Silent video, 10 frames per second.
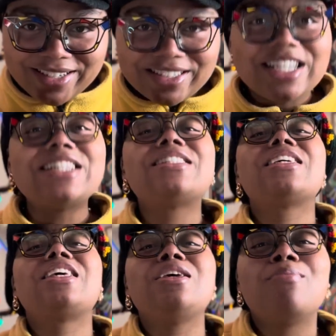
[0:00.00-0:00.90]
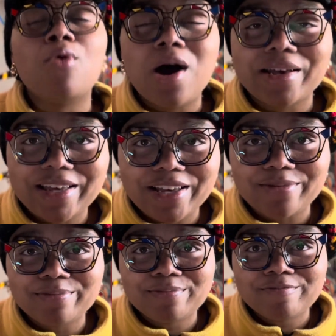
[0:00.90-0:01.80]
is to keep walking.
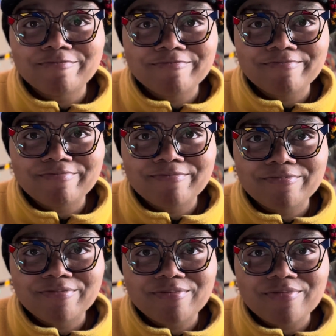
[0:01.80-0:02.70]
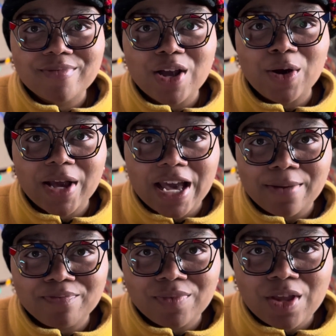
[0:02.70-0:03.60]
Okay?
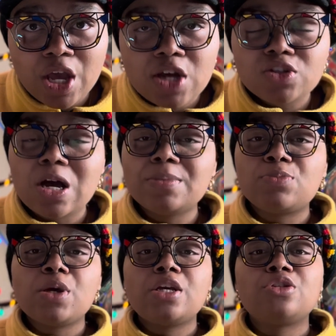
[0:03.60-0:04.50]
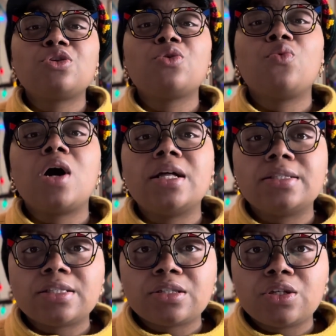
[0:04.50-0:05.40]
So I'm speaking to the
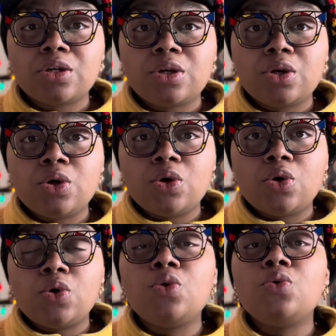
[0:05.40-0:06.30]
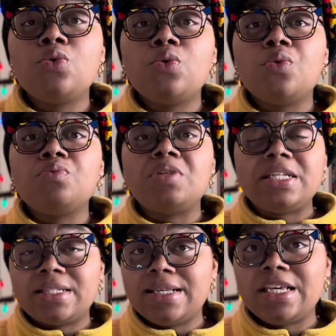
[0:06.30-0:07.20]
ones who need
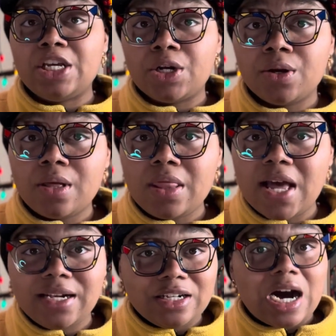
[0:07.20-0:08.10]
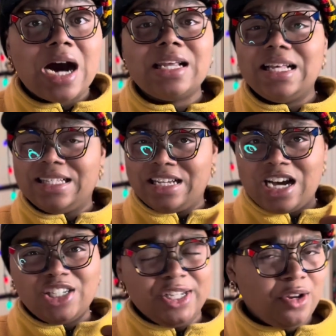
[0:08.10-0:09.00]
to hear that God is
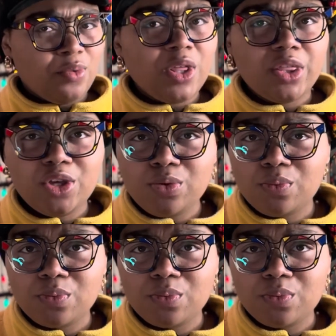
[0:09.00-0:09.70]
not done with you.